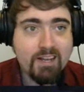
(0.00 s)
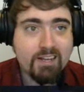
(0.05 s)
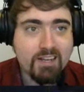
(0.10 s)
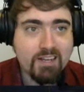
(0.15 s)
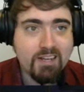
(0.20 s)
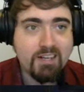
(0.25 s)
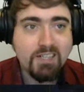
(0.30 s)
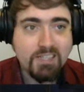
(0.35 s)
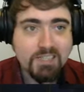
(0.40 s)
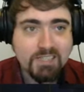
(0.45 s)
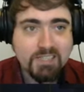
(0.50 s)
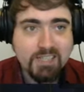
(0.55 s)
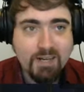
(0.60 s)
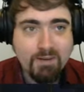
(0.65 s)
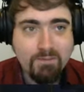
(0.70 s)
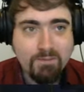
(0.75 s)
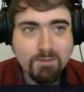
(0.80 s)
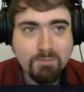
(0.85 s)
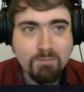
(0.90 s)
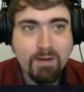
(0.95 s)
Khal
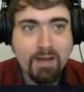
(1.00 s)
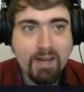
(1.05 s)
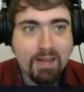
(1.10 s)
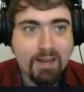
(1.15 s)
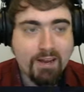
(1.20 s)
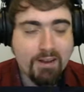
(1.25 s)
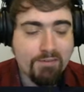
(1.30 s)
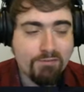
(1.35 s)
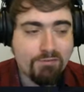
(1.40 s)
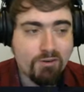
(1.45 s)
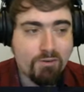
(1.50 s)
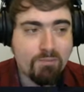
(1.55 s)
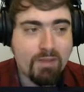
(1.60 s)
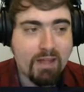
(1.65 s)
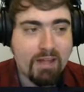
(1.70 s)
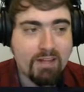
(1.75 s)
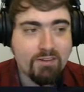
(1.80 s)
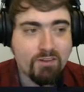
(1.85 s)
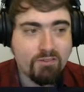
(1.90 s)
comes back from that